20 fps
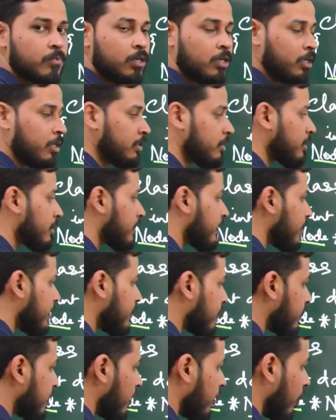This is
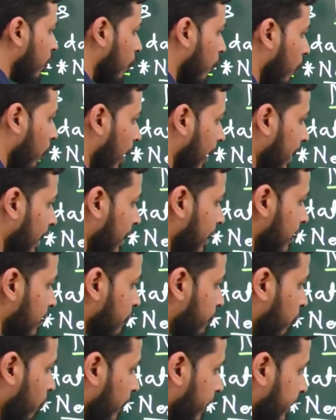wild
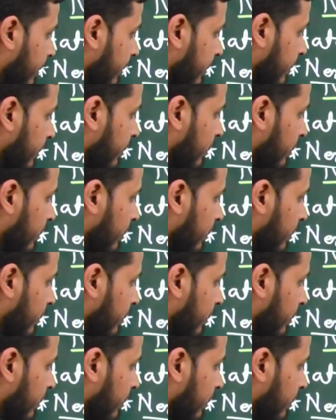pointer.